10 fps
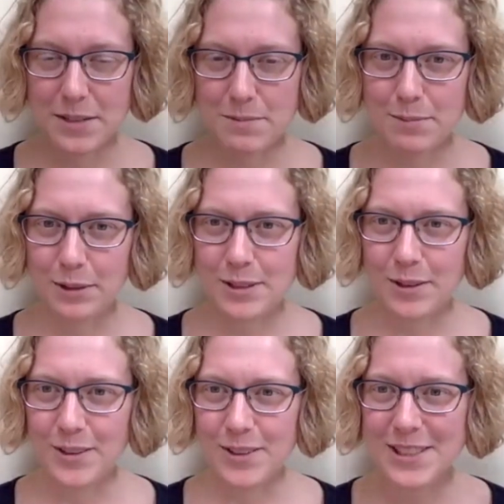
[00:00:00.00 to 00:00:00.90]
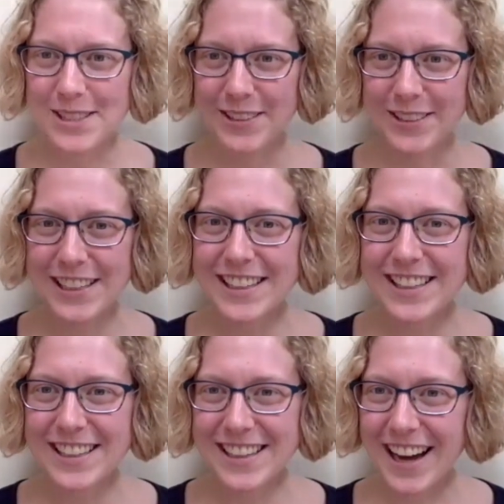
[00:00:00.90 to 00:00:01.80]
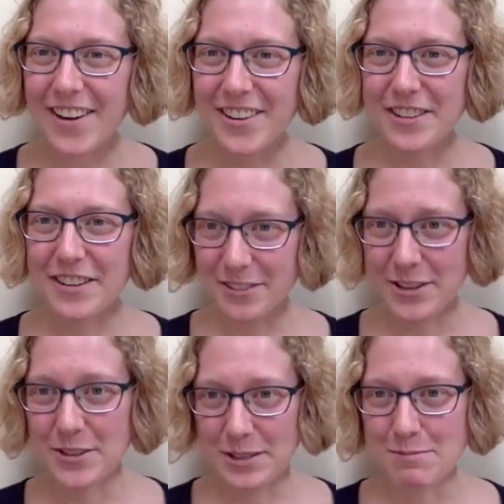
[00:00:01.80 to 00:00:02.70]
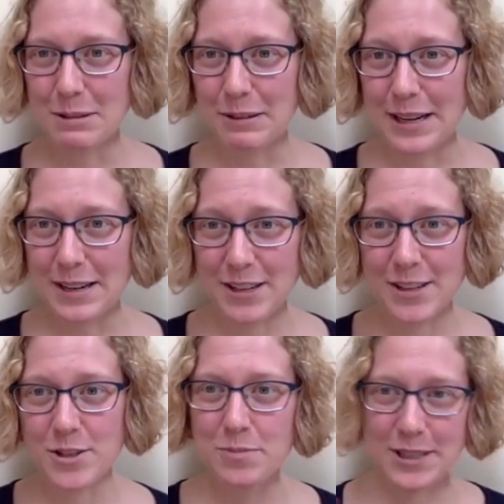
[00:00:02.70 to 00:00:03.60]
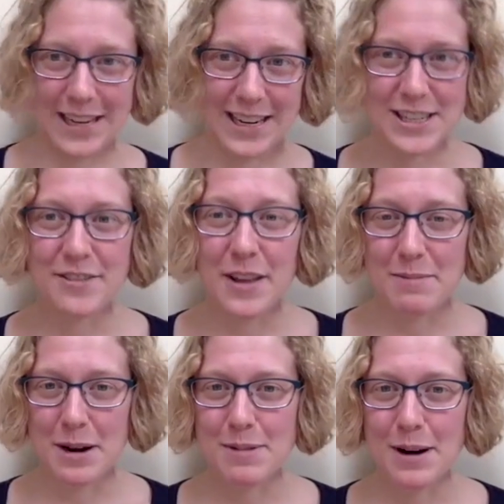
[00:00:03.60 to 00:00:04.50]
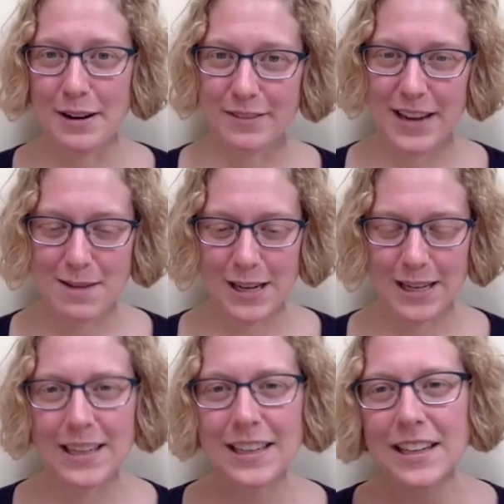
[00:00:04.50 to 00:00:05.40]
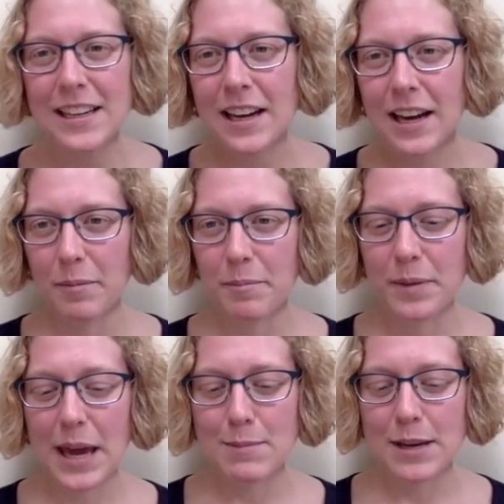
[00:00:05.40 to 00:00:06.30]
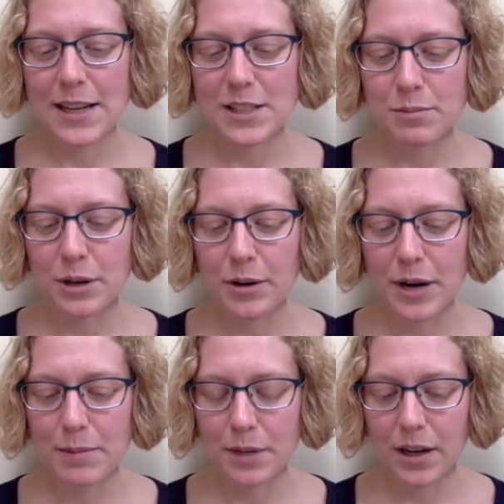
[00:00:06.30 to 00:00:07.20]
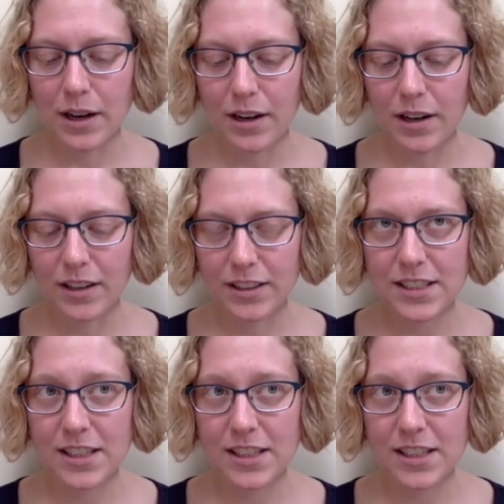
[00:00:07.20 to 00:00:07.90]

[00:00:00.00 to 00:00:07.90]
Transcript: people total. So out of everyone who's employed, a huge percentage of them are part of gaming. Gaming has a program called